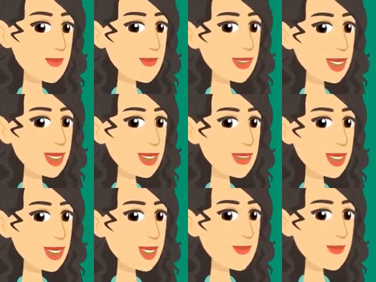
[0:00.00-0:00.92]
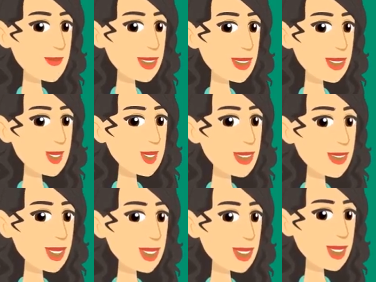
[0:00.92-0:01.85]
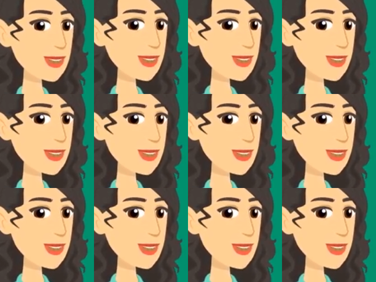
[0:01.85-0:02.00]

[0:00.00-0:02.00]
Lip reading: So, in this model,